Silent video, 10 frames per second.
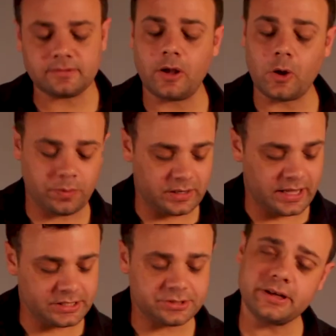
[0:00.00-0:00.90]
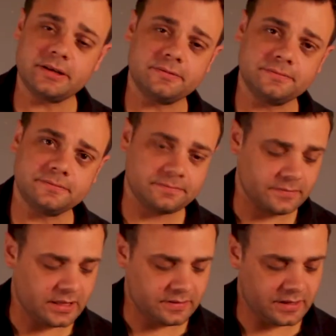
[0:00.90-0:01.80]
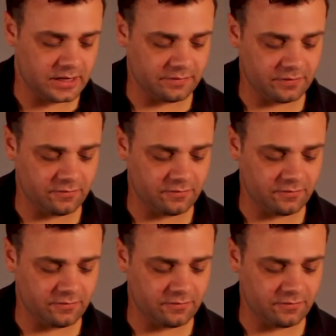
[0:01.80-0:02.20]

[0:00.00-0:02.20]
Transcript: open A string, then you have the